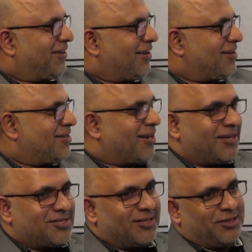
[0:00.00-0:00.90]
And then I
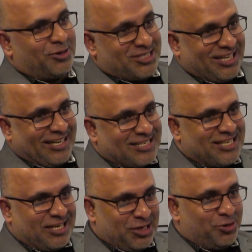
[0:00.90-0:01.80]
turned
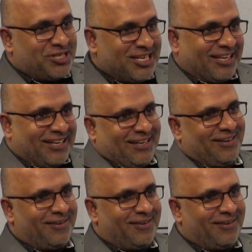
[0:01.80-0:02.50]
into a techie.